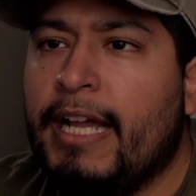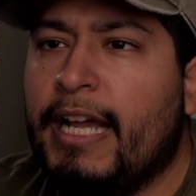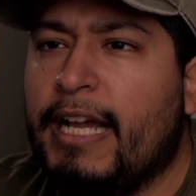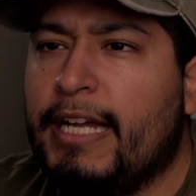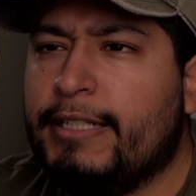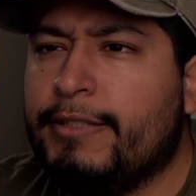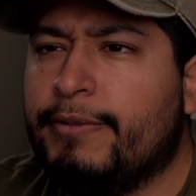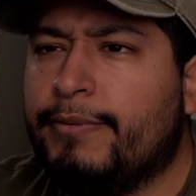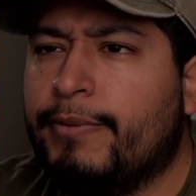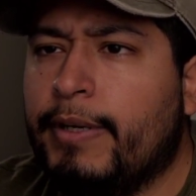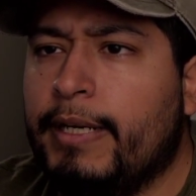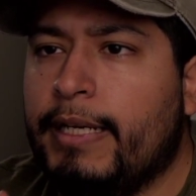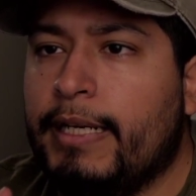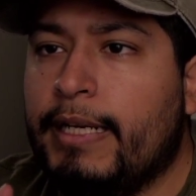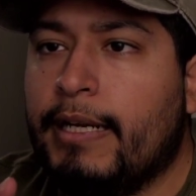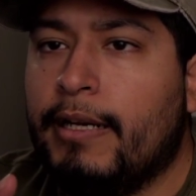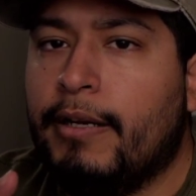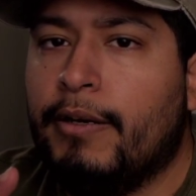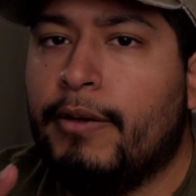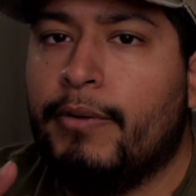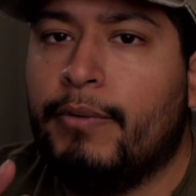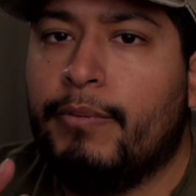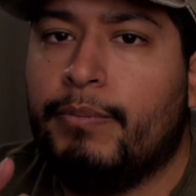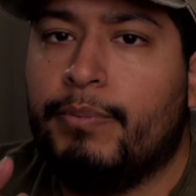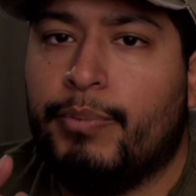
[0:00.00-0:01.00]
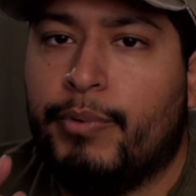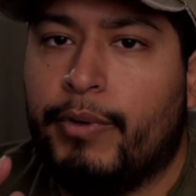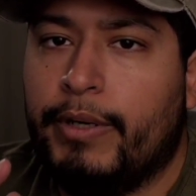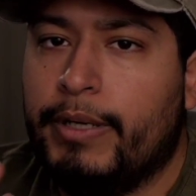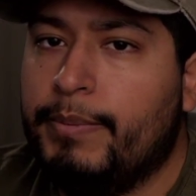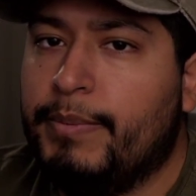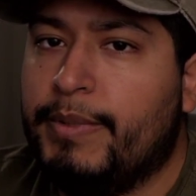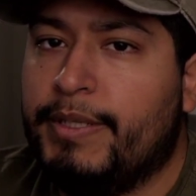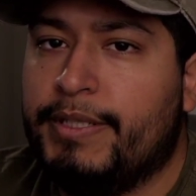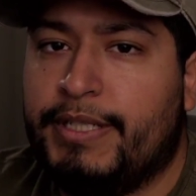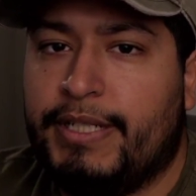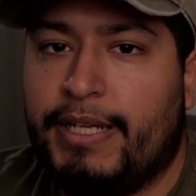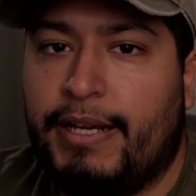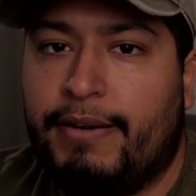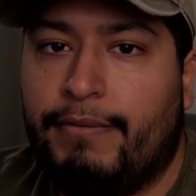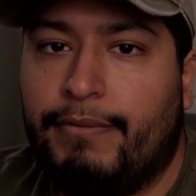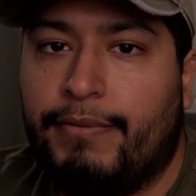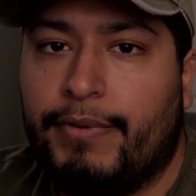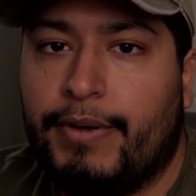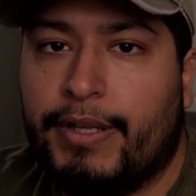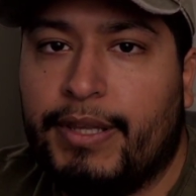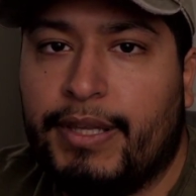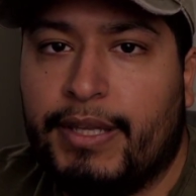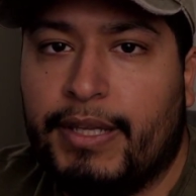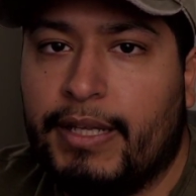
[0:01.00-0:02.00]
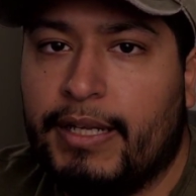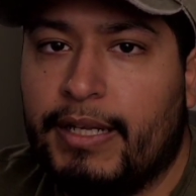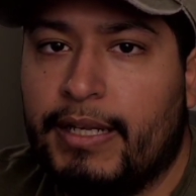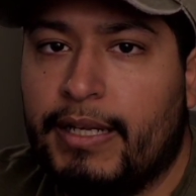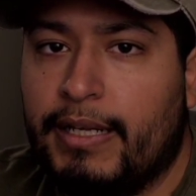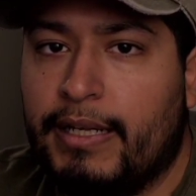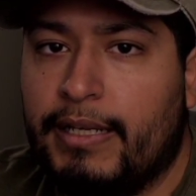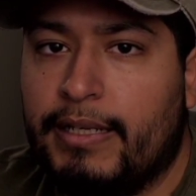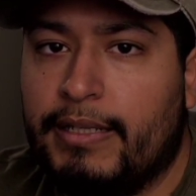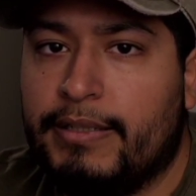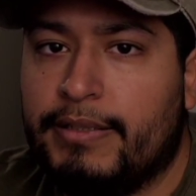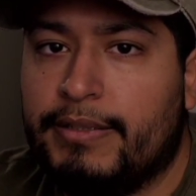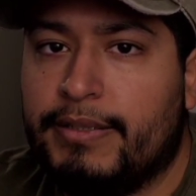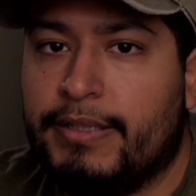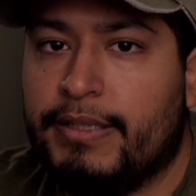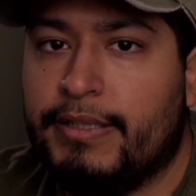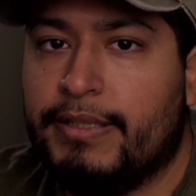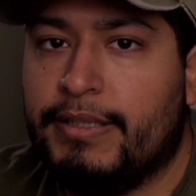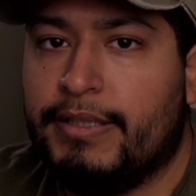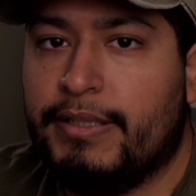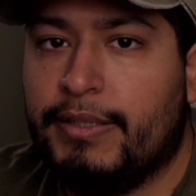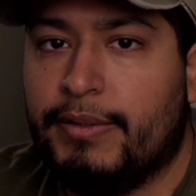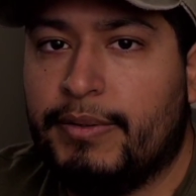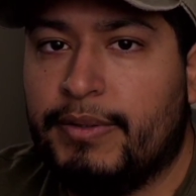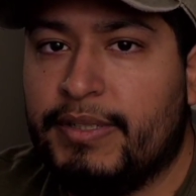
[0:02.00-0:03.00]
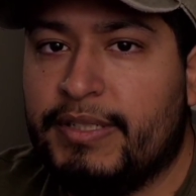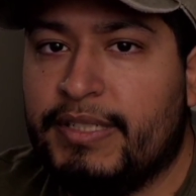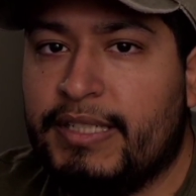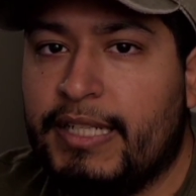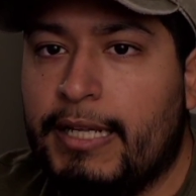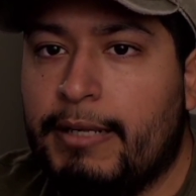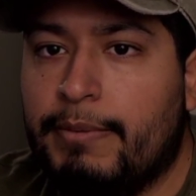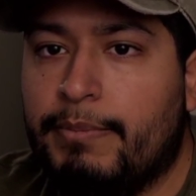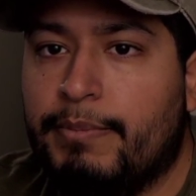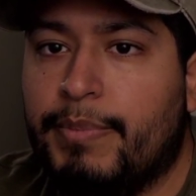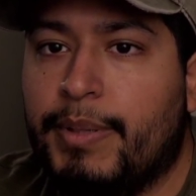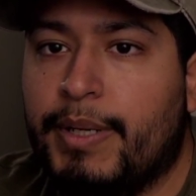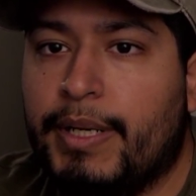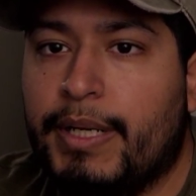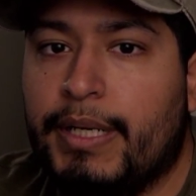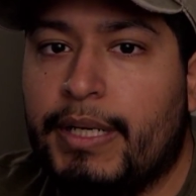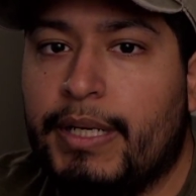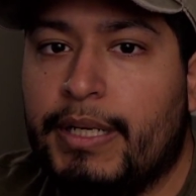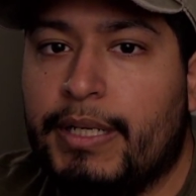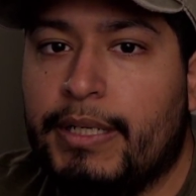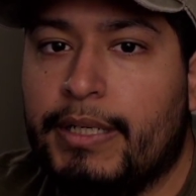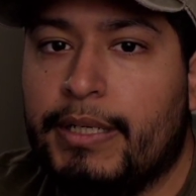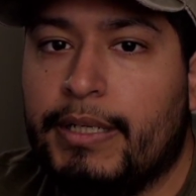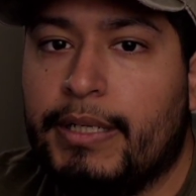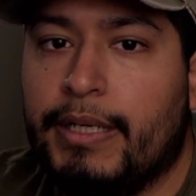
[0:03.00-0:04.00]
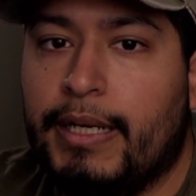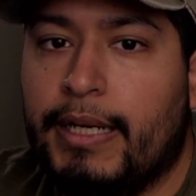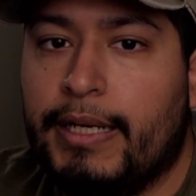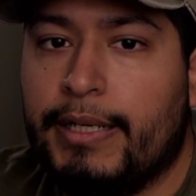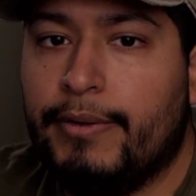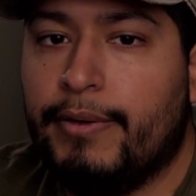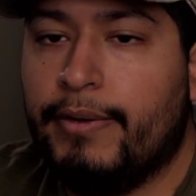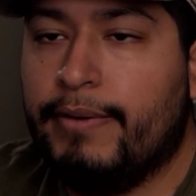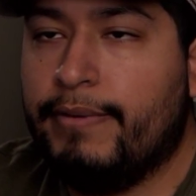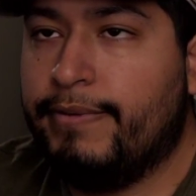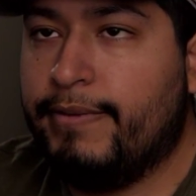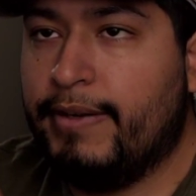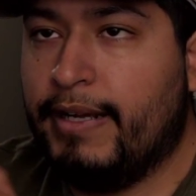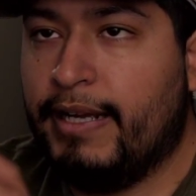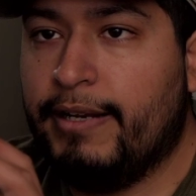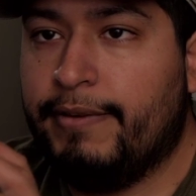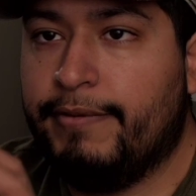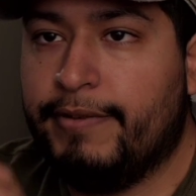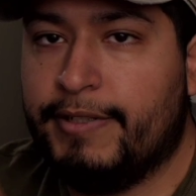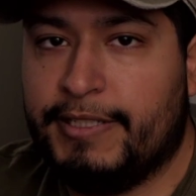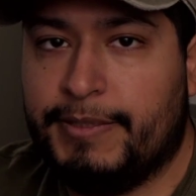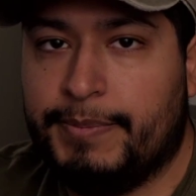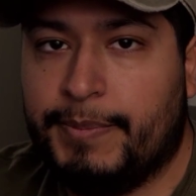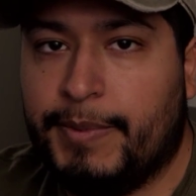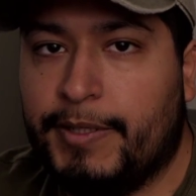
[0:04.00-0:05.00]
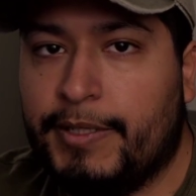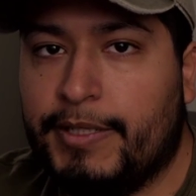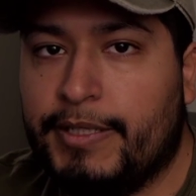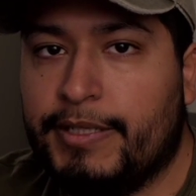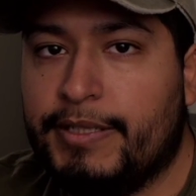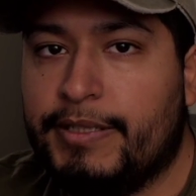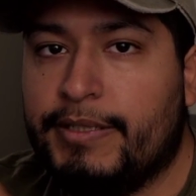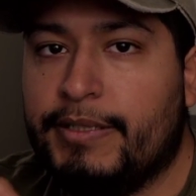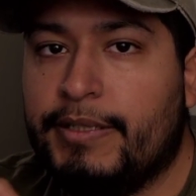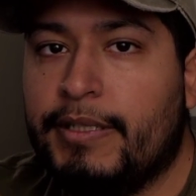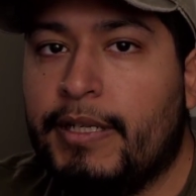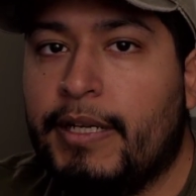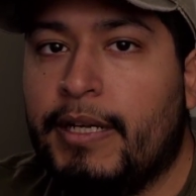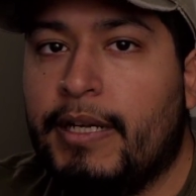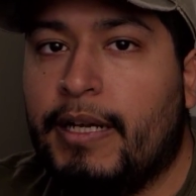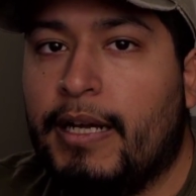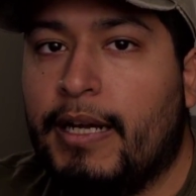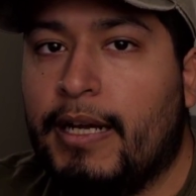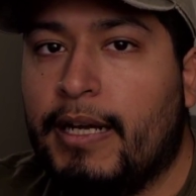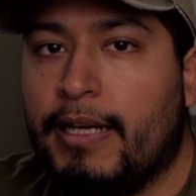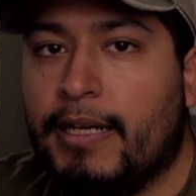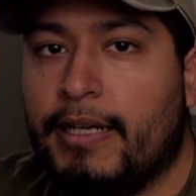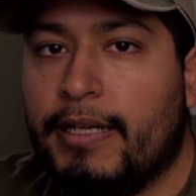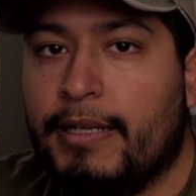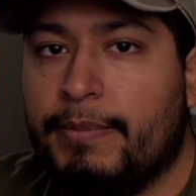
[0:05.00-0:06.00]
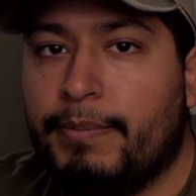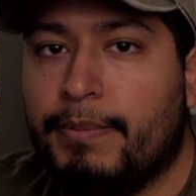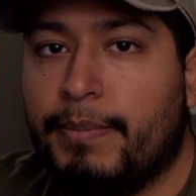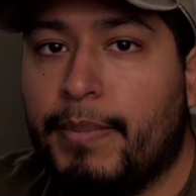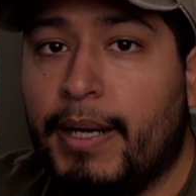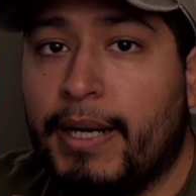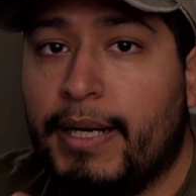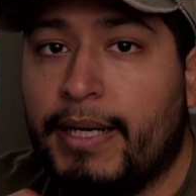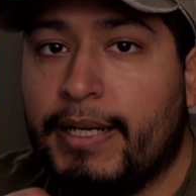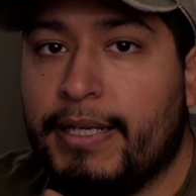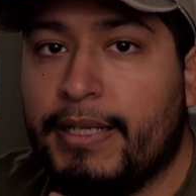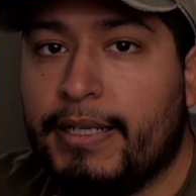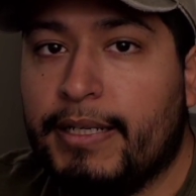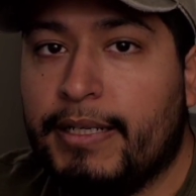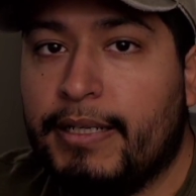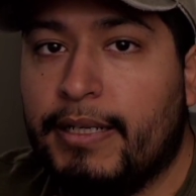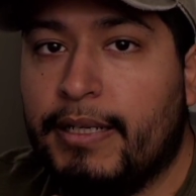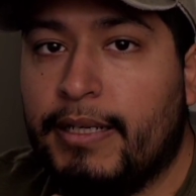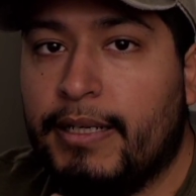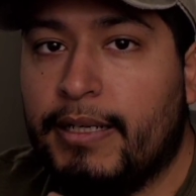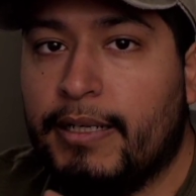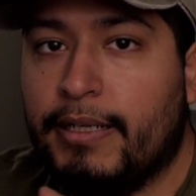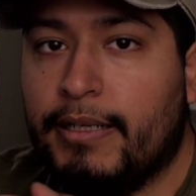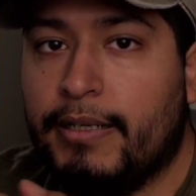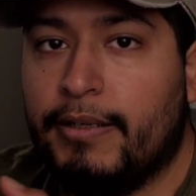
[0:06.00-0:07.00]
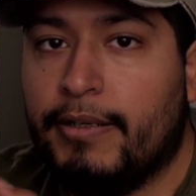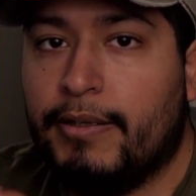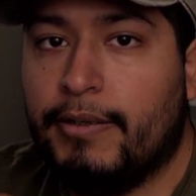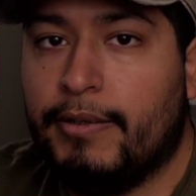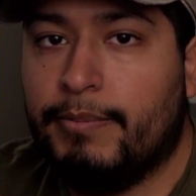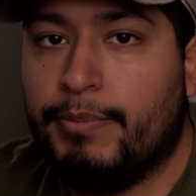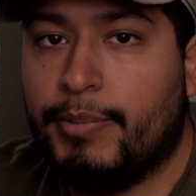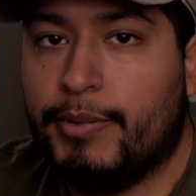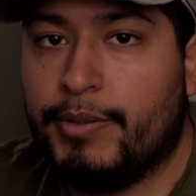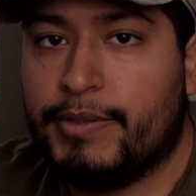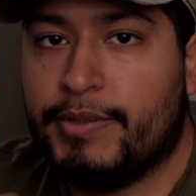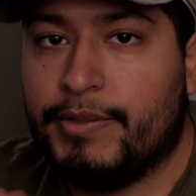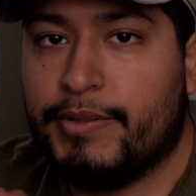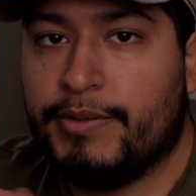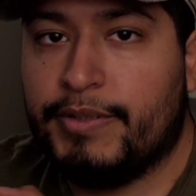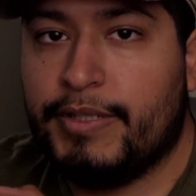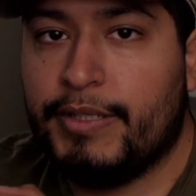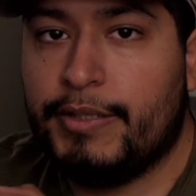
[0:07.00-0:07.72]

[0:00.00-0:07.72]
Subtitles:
As of right now, pretty much everything is still the same, but I know I've kind of experienced in my personal